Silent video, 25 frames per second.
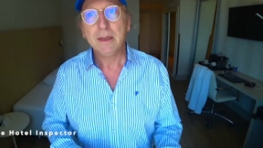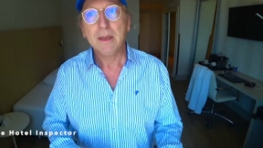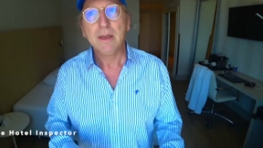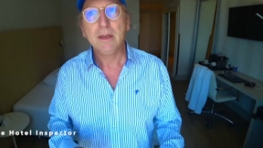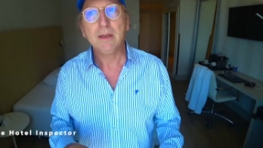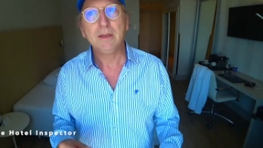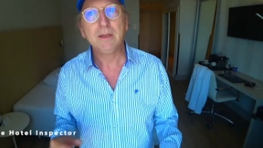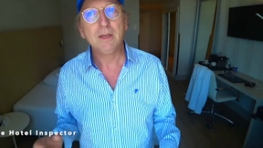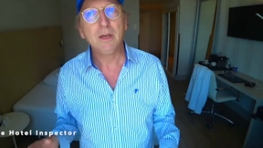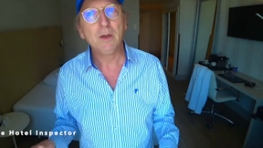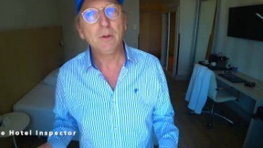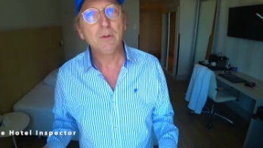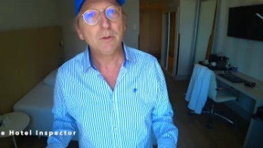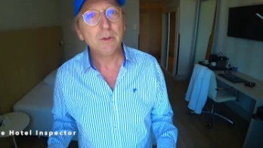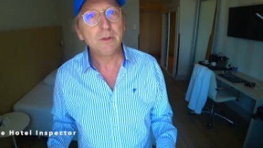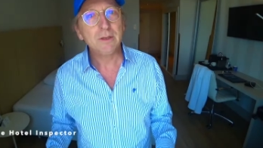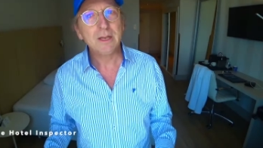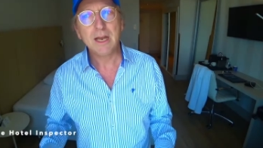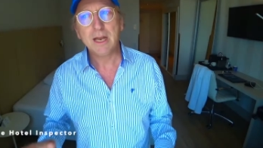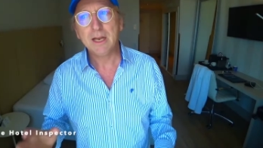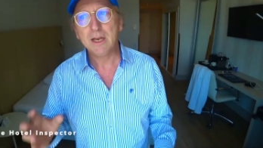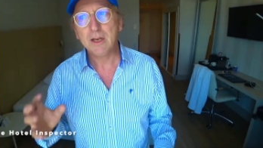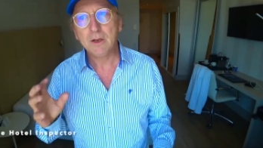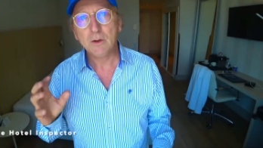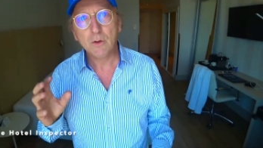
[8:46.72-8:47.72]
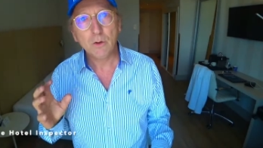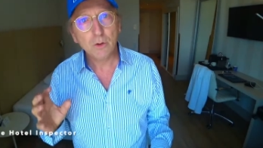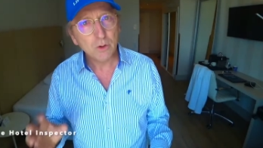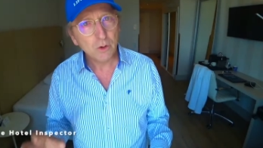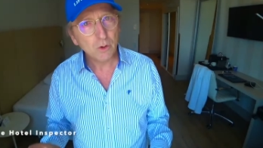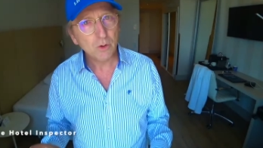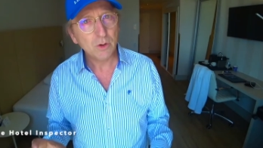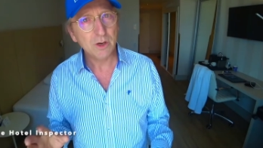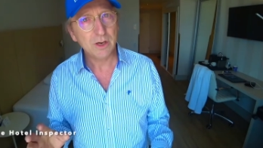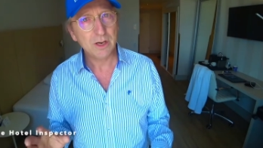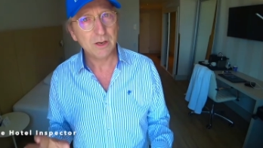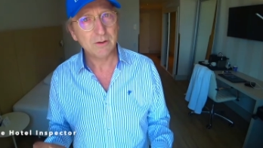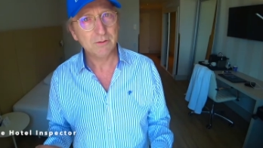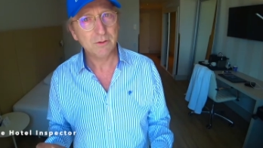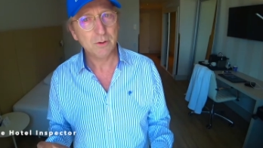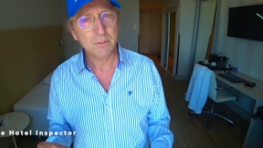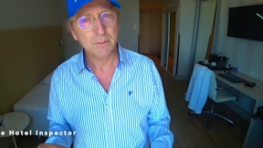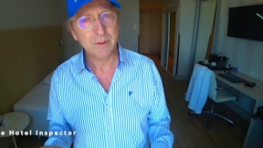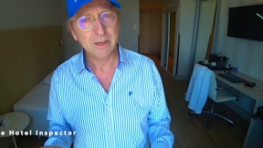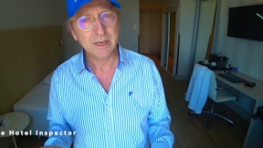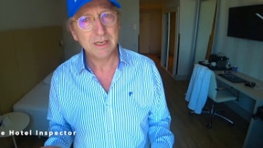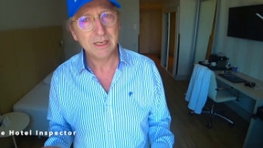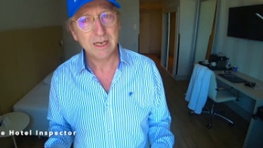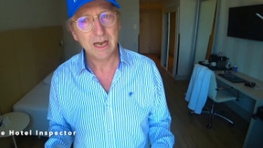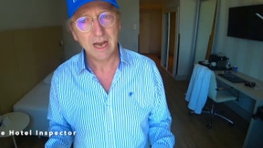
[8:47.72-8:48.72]
So take a good look at it from
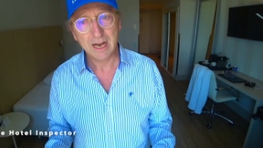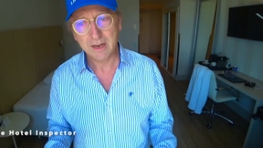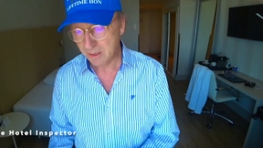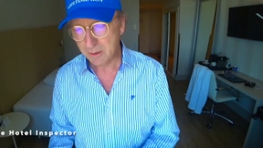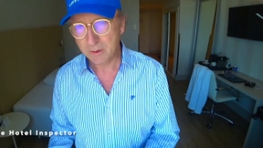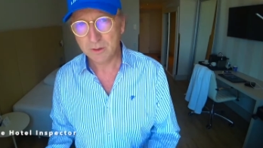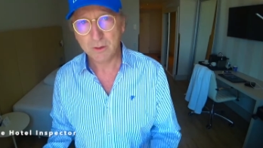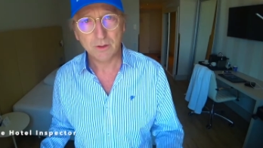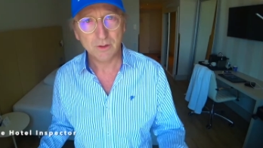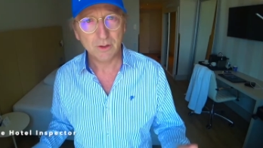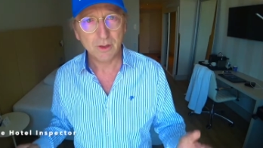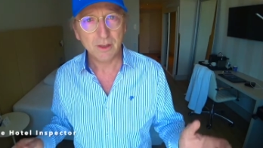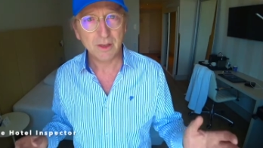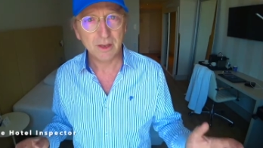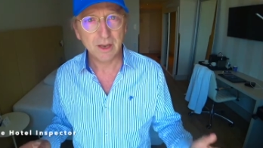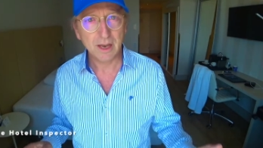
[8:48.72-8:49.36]
this angle.